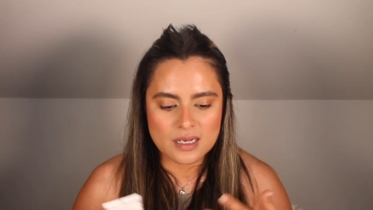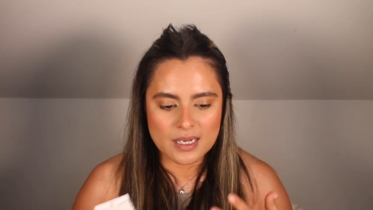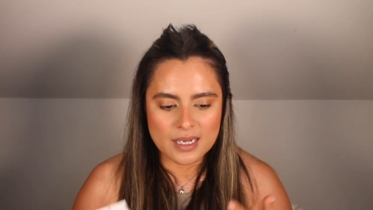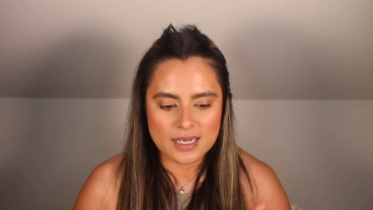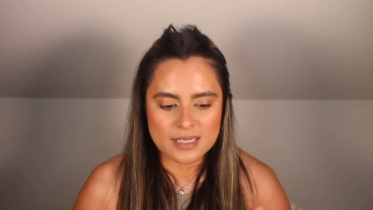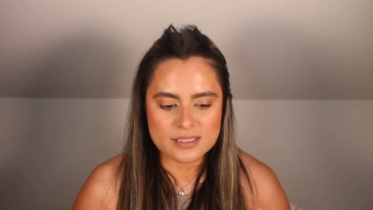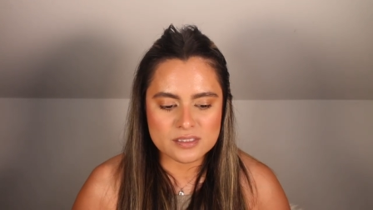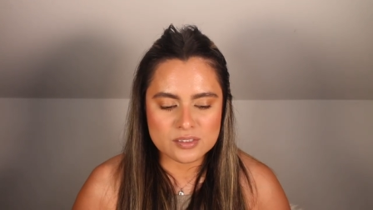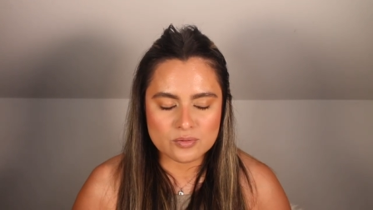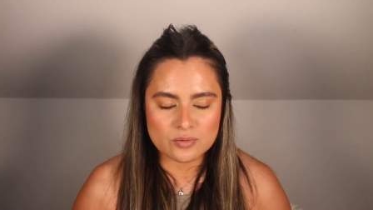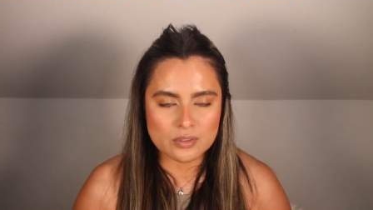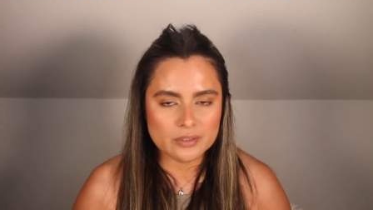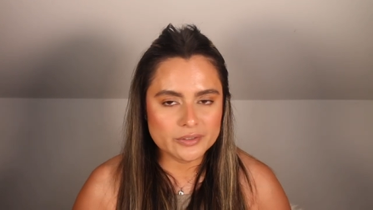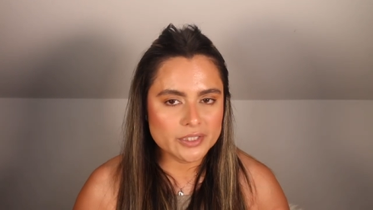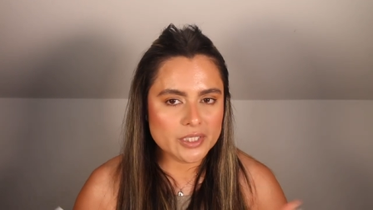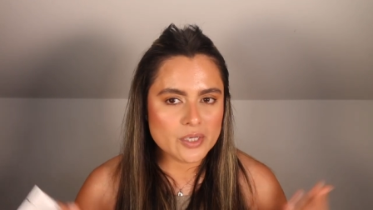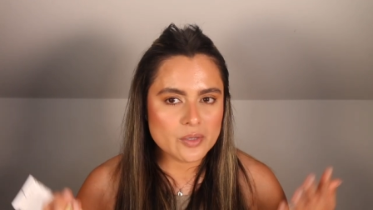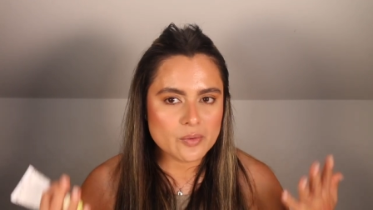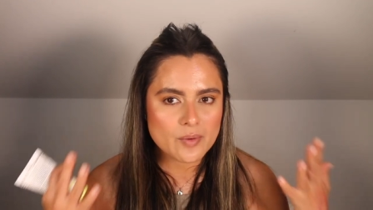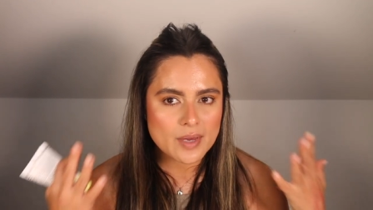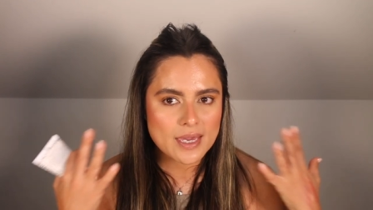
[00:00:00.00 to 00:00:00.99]
As you all
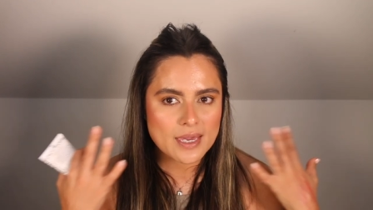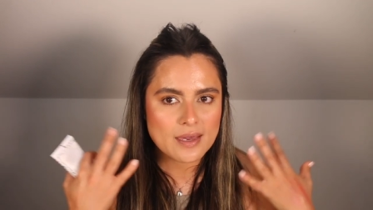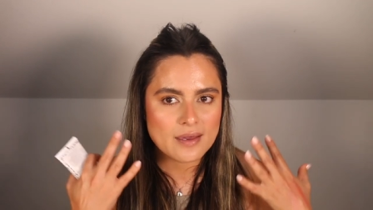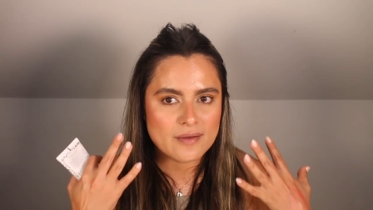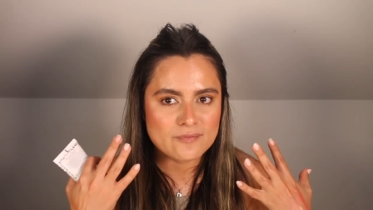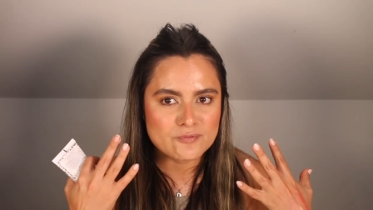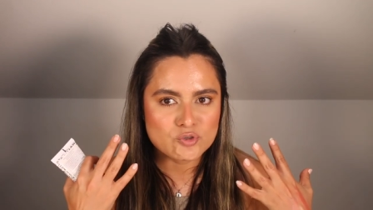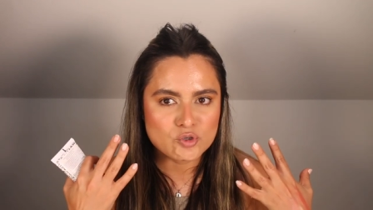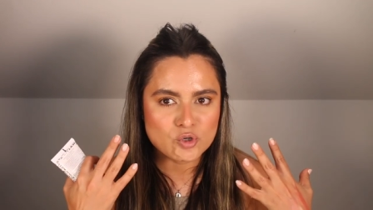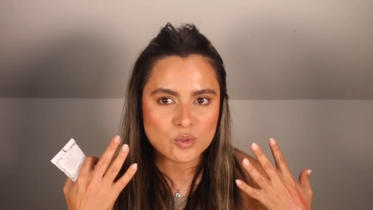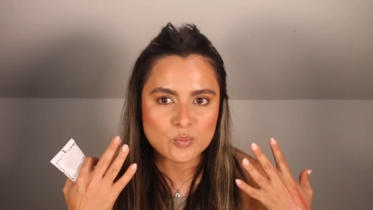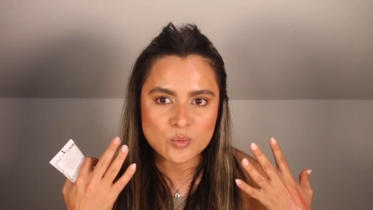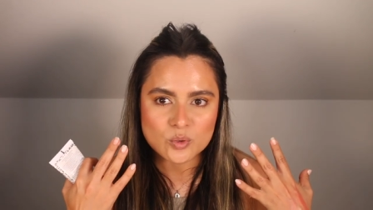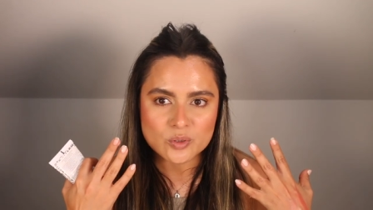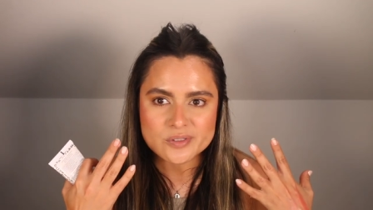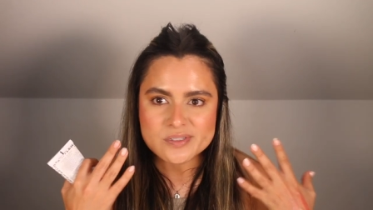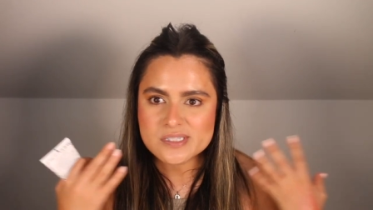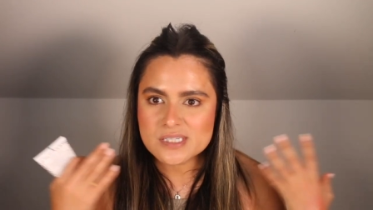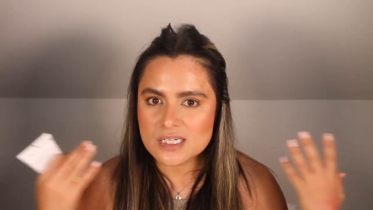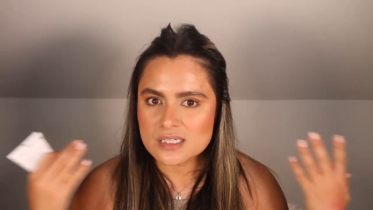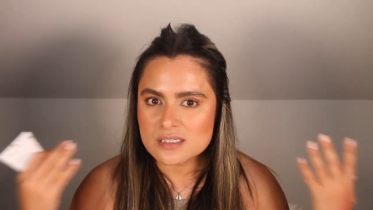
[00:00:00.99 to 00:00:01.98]
know, I have normal
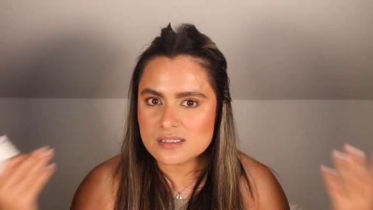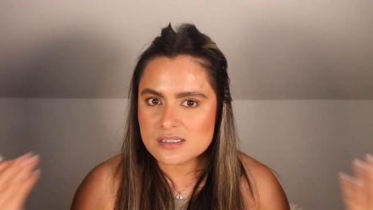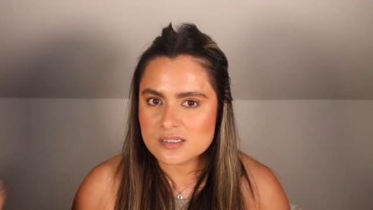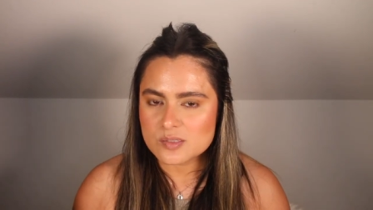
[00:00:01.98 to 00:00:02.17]
skin,